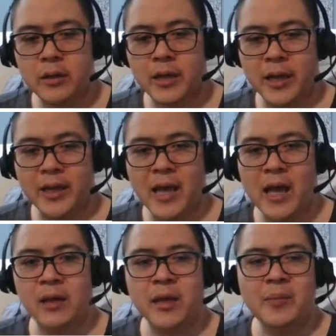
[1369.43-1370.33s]
Okay, yeah,
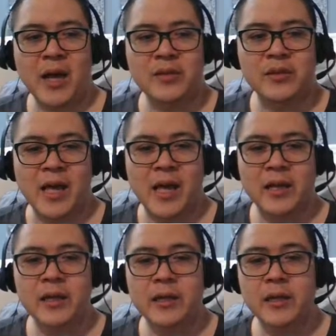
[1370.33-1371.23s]
I'll get back to that.
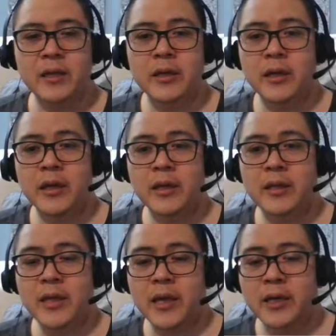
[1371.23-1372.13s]
I
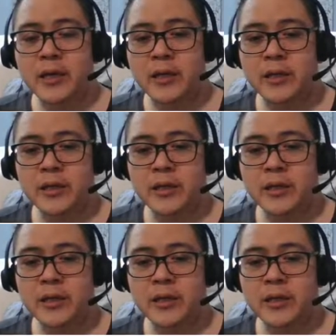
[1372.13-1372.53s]
think